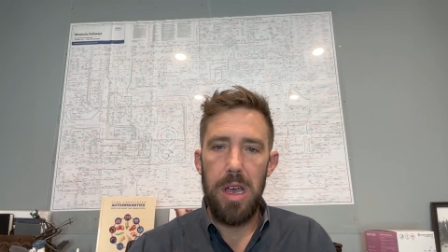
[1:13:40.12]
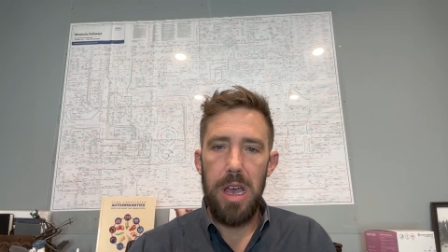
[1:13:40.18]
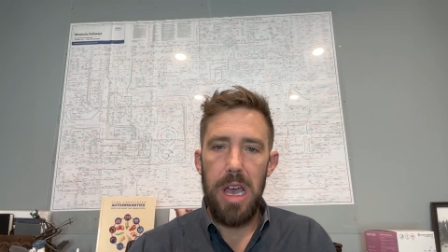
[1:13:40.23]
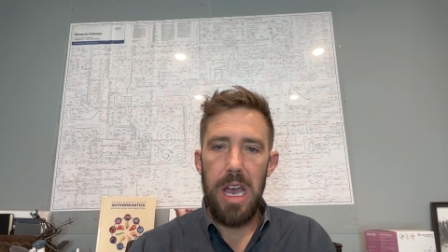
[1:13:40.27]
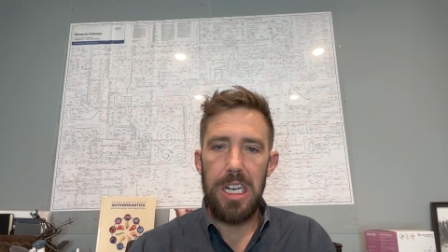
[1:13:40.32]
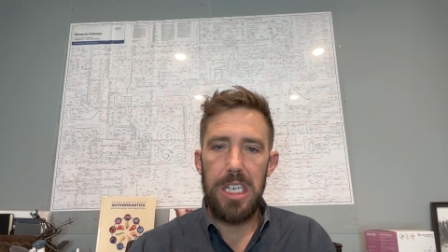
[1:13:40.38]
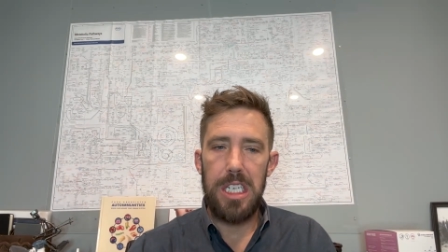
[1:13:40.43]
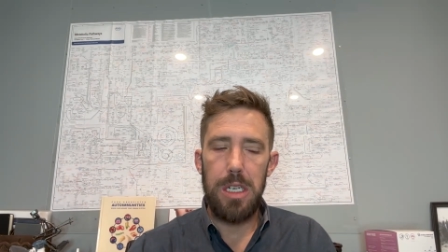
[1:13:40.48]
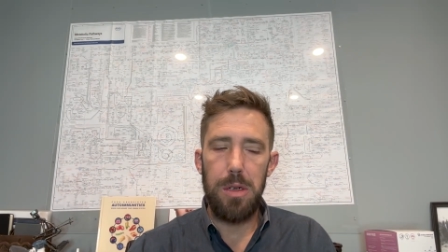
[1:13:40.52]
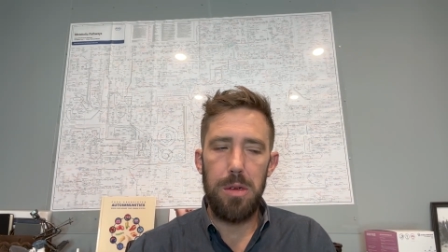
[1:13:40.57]

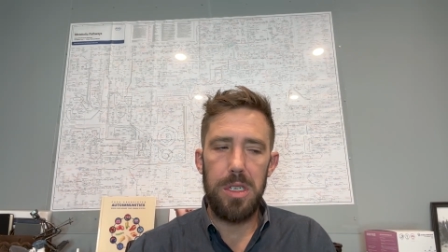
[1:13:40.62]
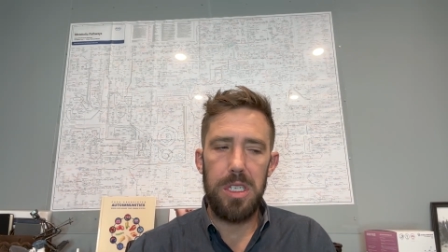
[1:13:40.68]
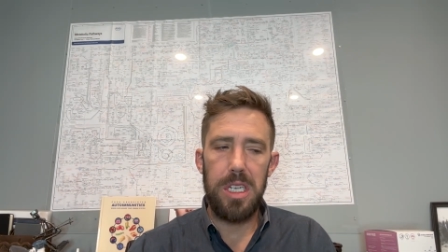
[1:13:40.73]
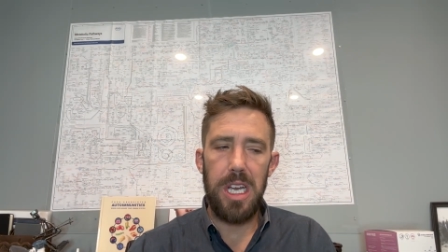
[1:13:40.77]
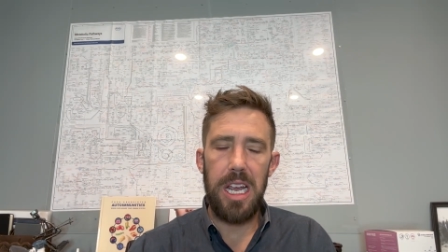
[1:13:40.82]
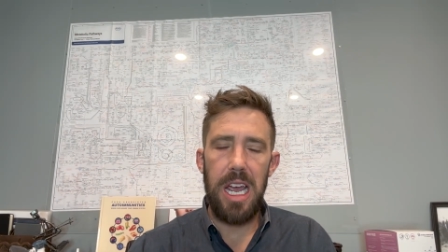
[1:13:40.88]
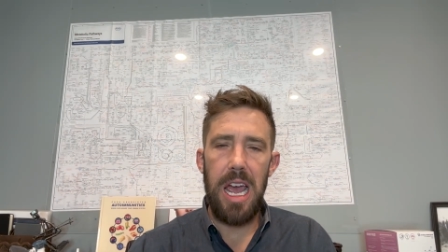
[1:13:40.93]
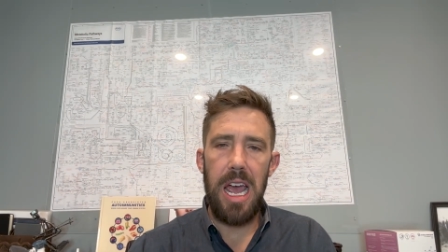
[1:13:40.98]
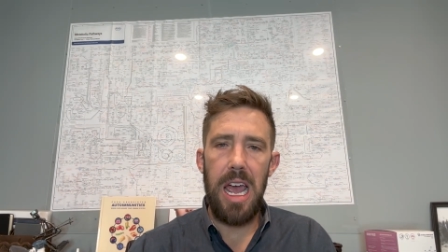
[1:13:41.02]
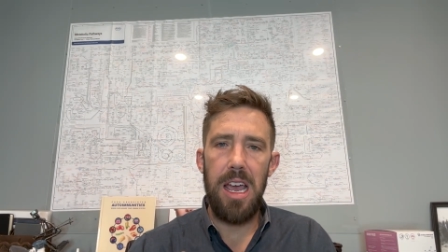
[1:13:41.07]
And she was
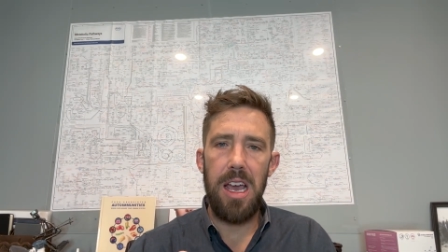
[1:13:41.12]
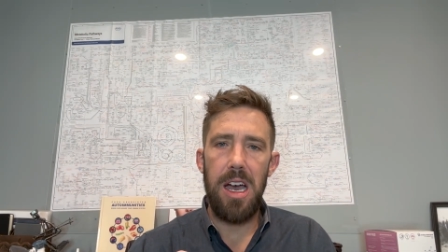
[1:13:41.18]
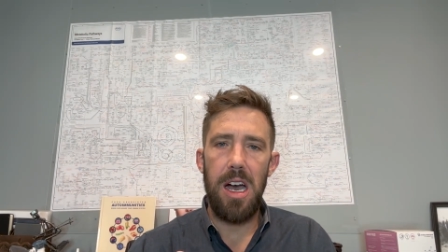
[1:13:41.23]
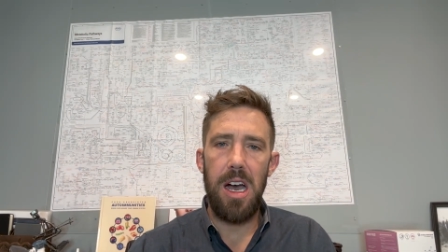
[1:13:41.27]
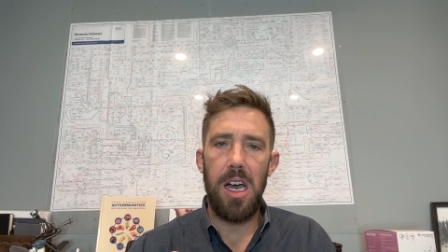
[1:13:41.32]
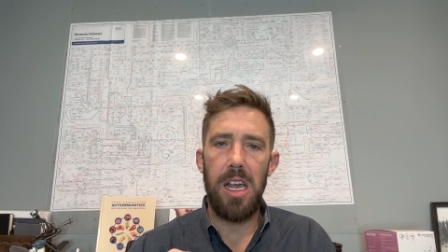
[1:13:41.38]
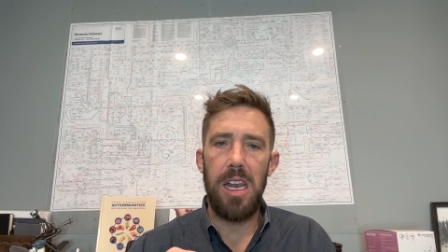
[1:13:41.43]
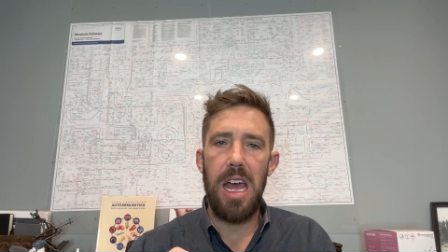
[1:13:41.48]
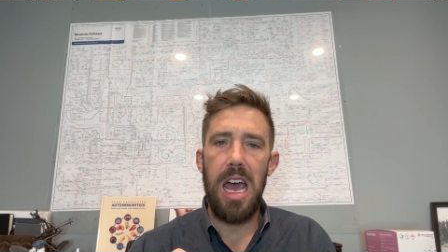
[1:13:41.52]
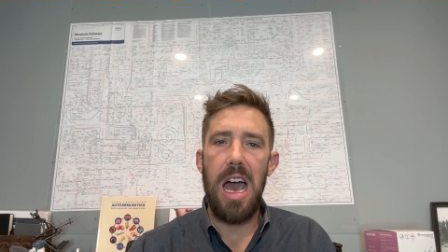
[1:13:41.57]
like, "Hey,
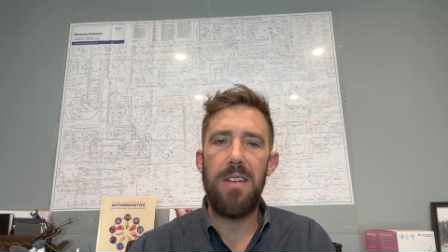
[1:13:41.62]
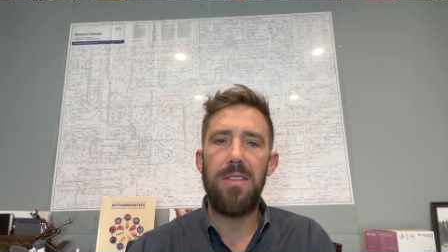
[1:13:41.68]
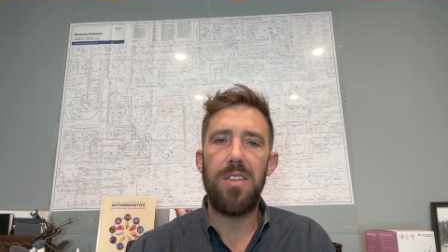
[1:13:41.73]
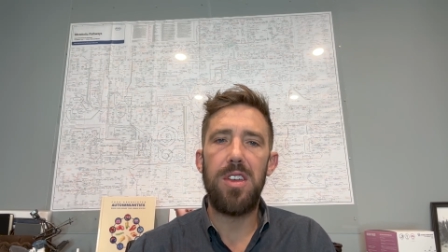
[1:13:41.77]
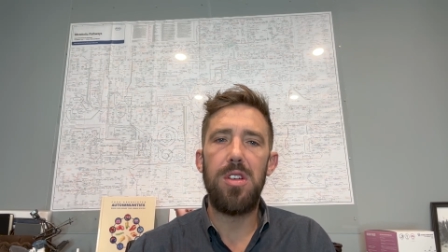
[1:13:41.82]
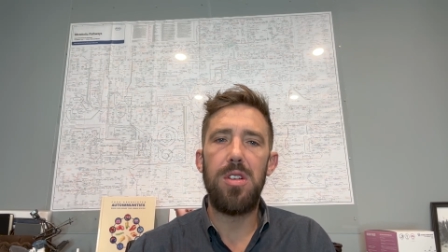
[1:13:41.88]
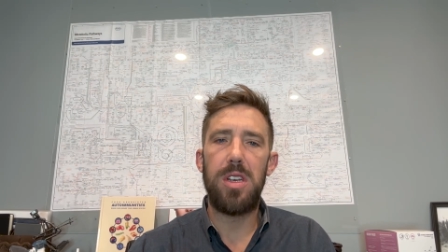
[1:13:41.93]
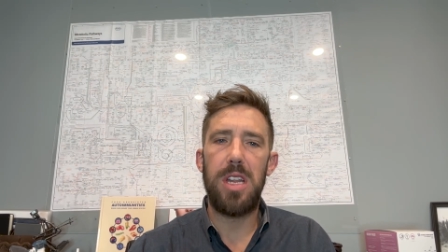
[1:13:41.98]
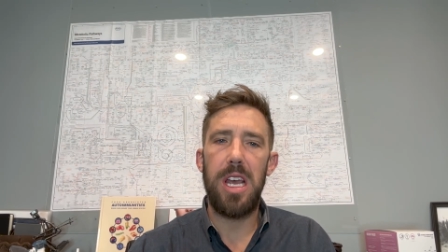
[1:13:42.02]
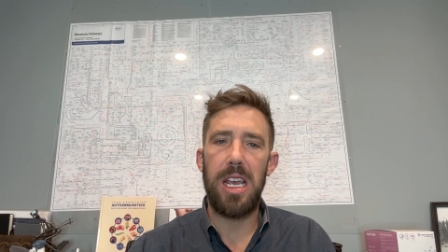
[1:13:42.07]
hun, haven't
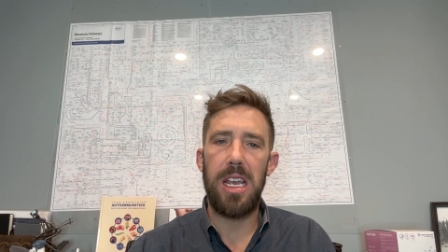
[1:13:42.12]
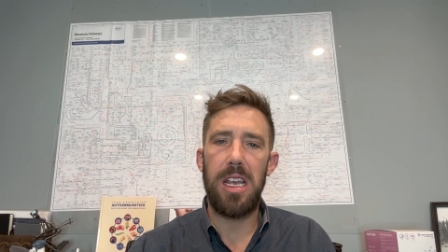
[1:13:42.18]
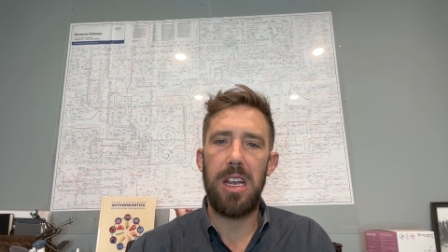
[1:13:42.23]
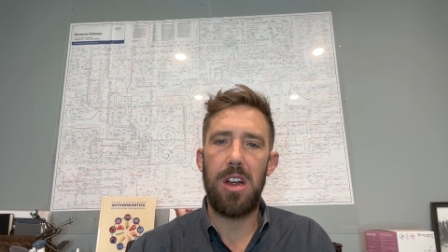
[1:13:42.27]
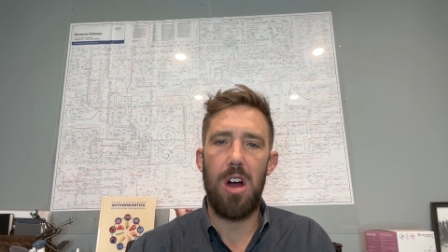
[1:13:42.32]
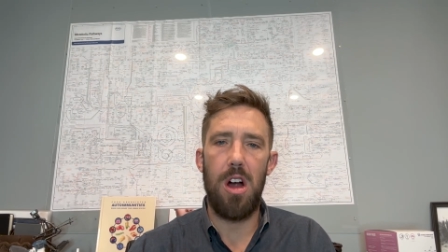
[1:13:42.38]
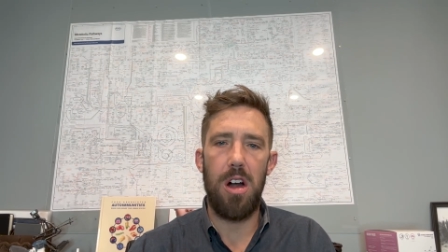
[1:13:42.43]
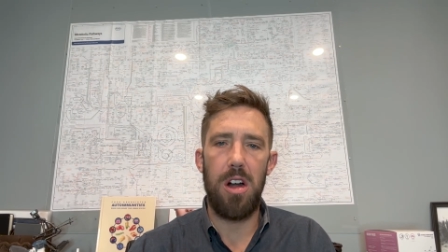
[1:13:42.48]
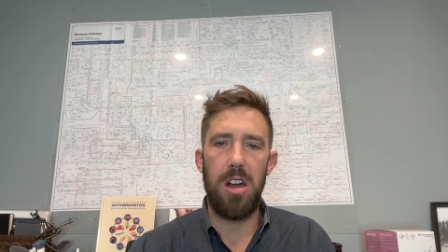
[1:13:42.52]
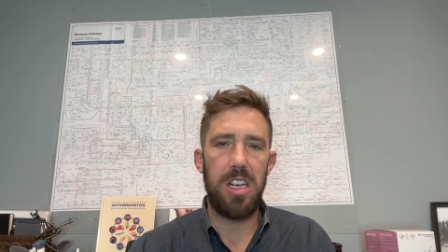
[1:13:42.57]
you taken
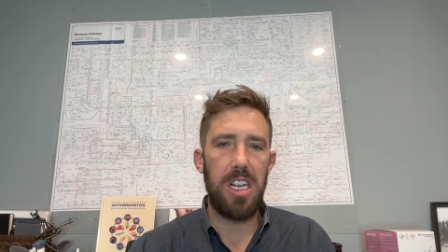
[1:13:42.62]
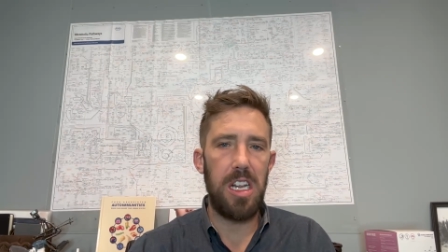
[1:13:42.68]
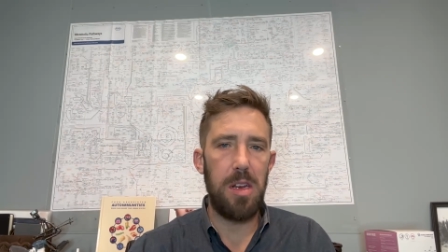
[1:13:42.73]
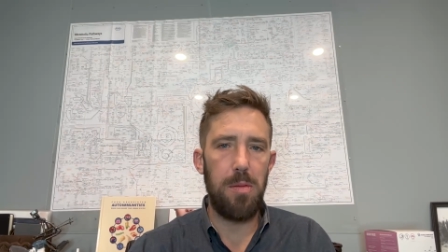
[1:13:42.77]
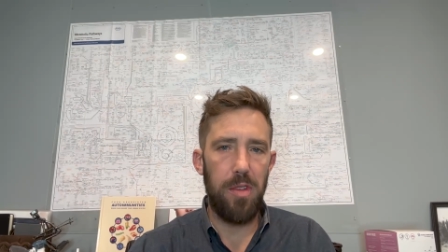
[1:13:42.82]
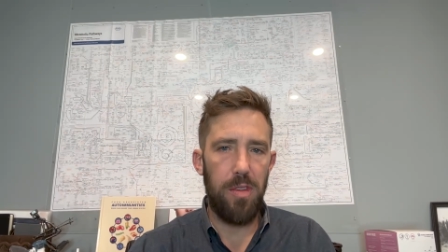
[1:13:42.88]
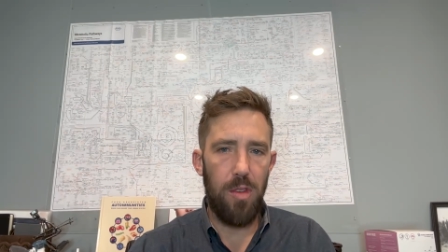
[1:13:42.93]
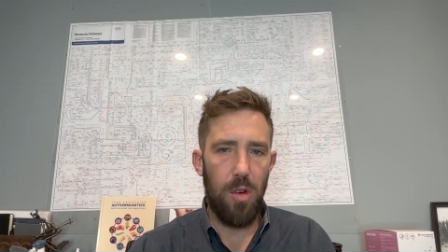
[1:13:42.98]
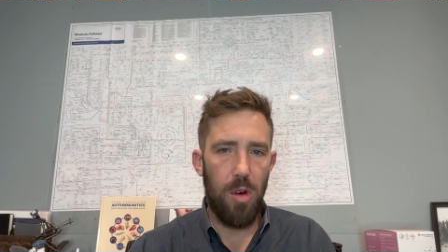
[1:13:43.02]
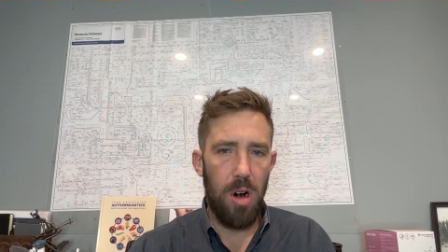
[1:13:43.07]
carnitine
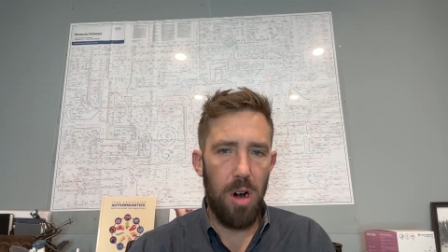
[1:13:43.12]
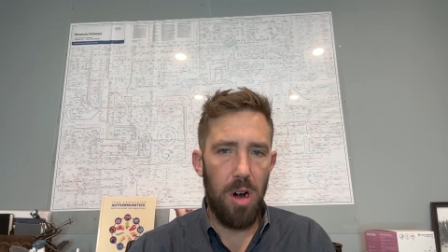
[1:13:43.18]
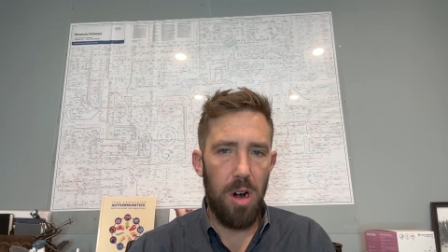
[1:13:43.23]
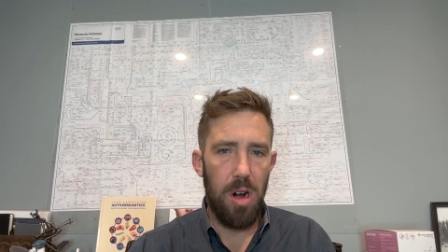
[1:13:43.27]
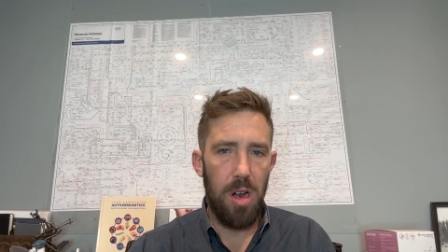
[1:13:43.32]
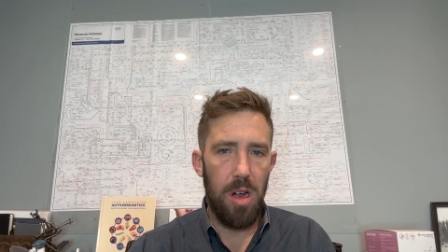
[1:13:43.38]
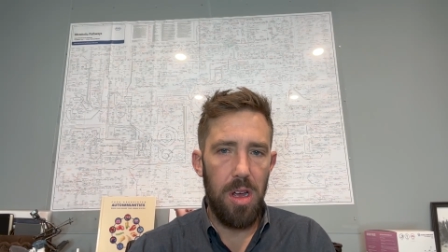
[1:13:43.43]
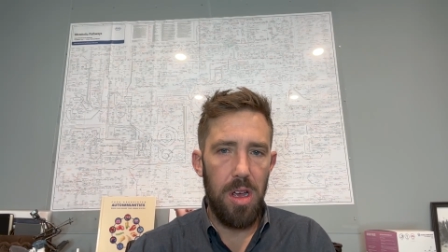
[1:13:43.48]
before?"